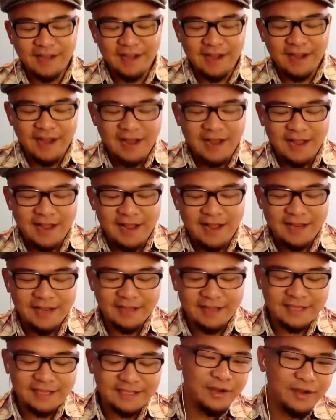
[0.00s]
I think that's the
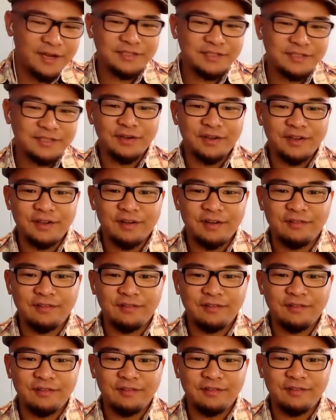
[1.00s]
greatest learning of
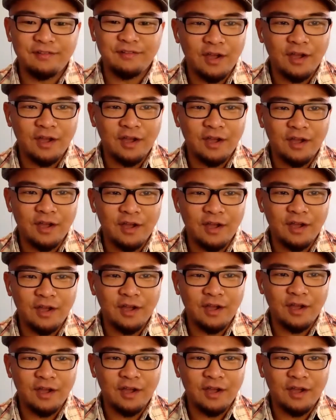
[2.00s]
not
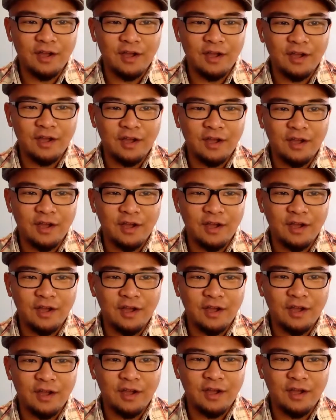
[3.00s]
coding right away.